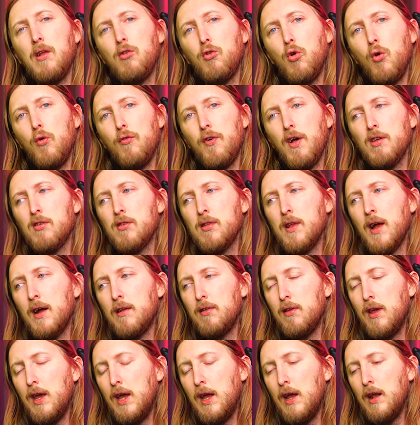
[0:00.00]
in
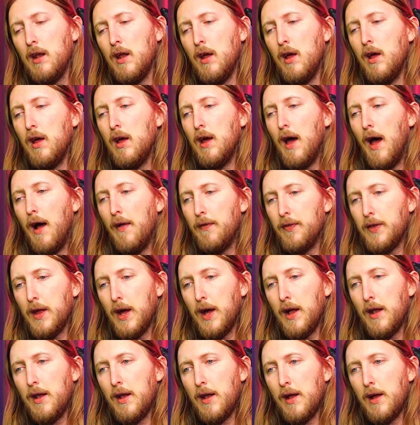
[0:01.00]
2019, and
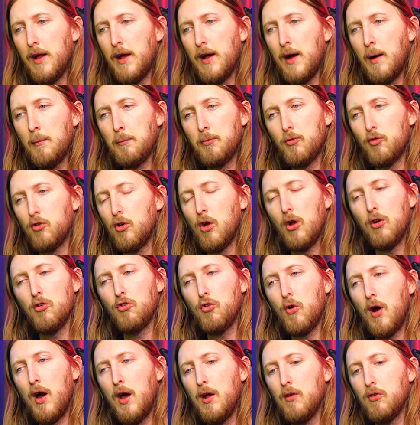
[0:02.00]
then uh, I'm gonna
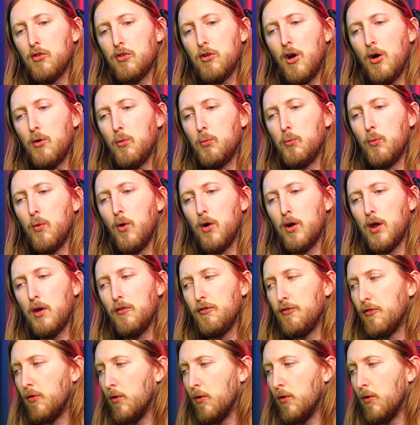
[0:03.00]
try and start working